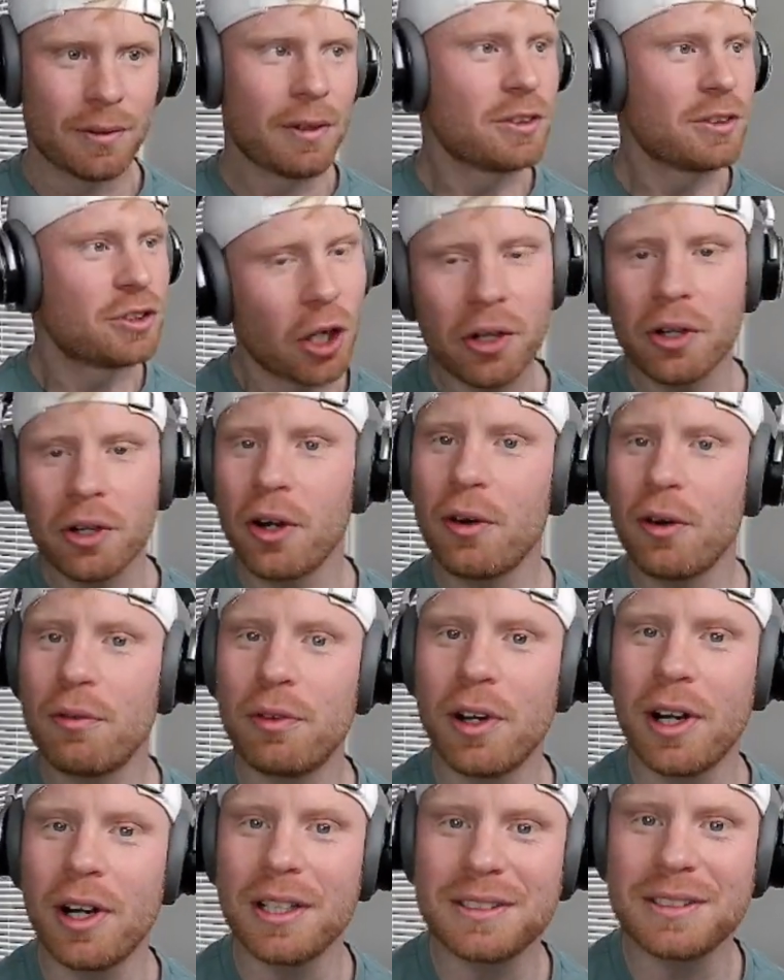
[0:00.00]
Turnover
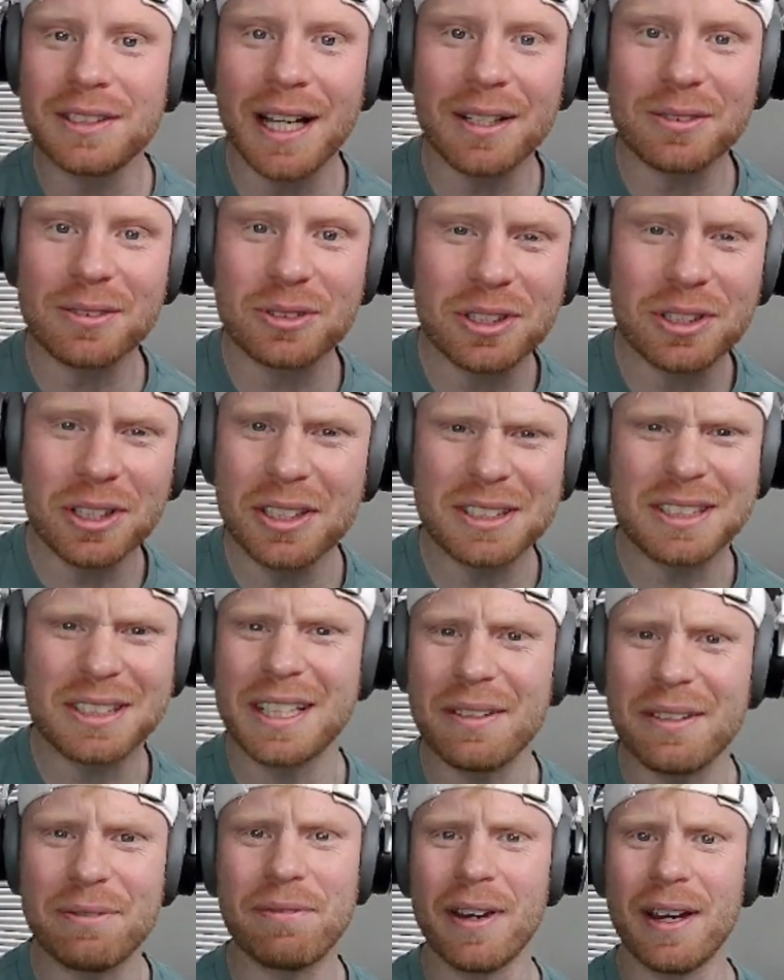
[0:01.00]
on downs, good
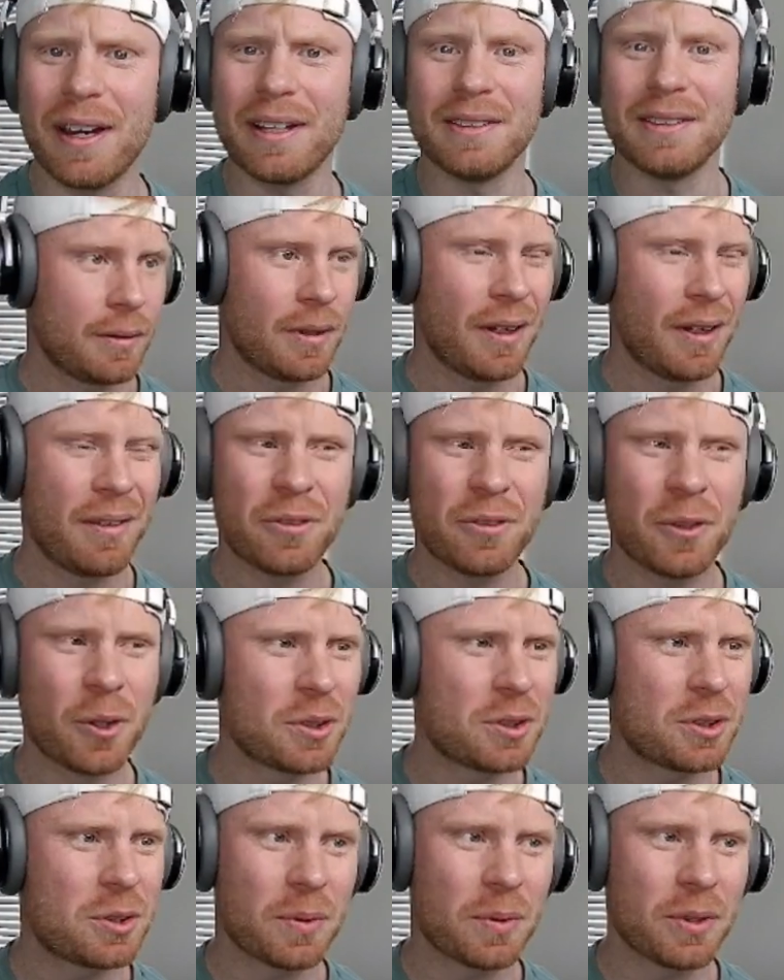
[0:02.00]
defense. Of
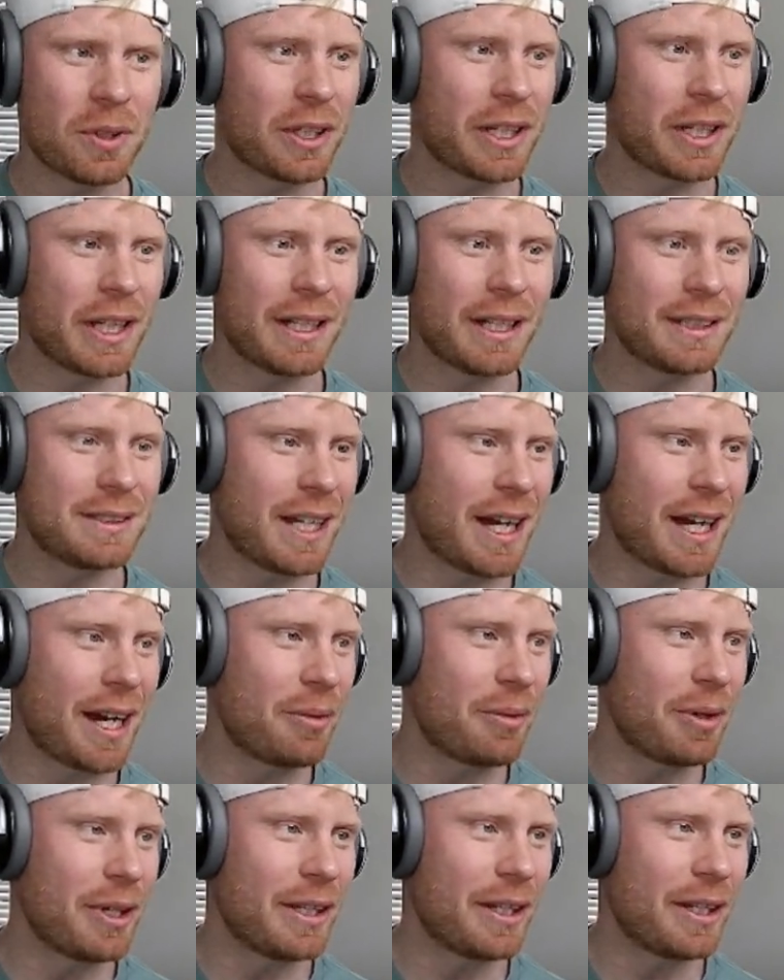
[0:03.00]
course we're looking at
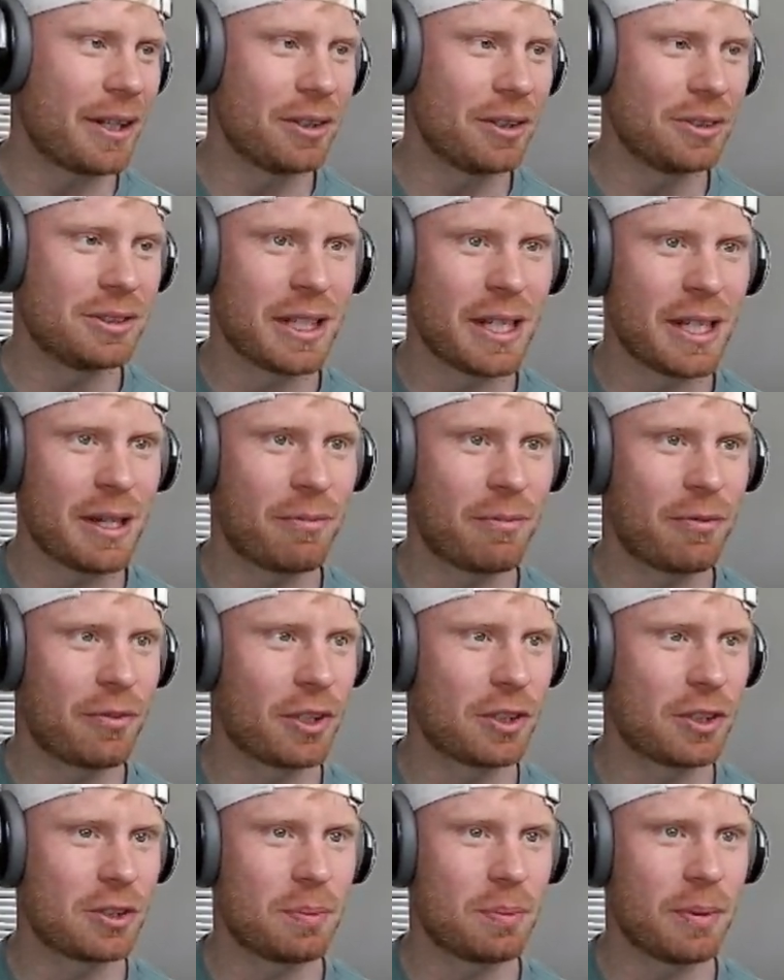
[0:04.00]
Tyreek Hill deep
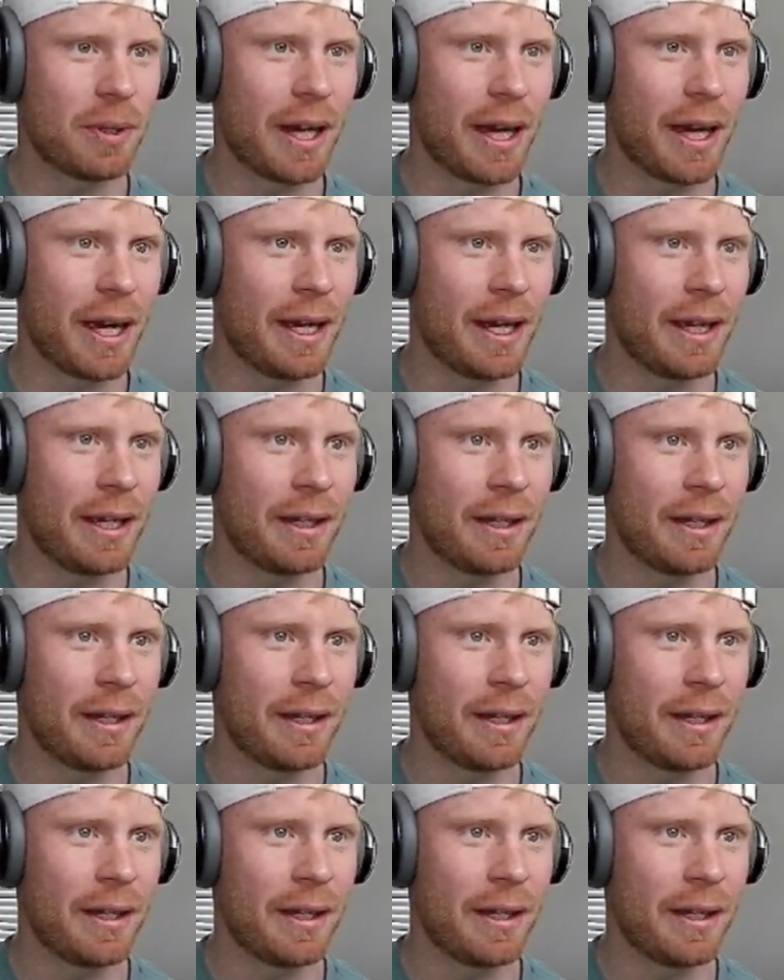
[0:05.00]
first play.